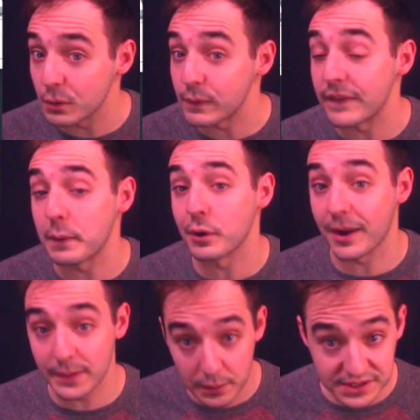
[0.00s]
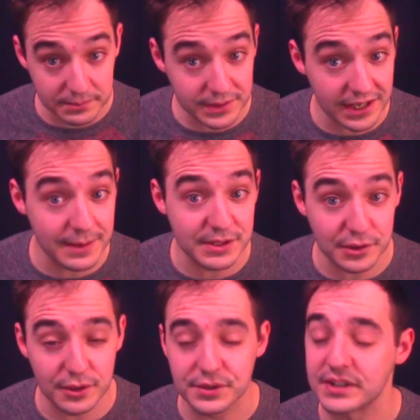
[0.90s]
that they were coming out with some dynamic
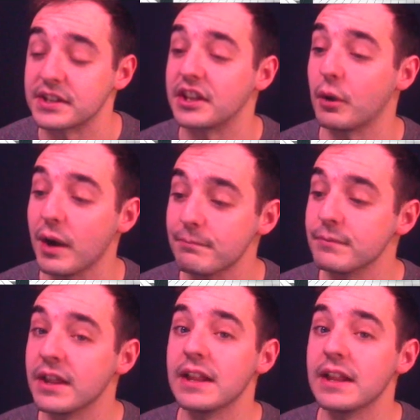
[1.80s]
duos. So I said, you know what?